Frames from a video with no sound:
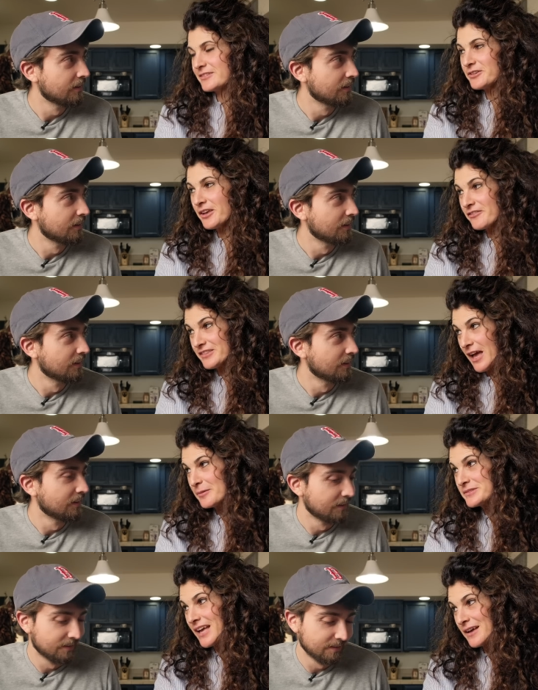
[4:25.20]
Speaker 1: Do you have a dab
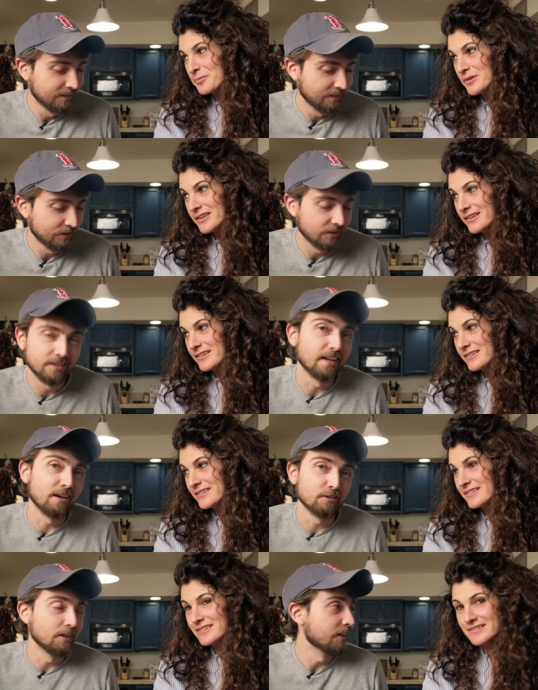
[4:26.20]
at Harper?
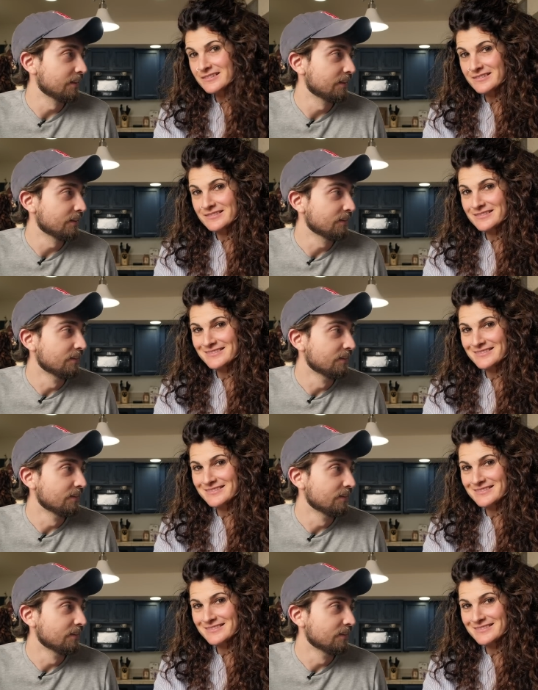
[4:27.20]
Speaker 2: Not really, no.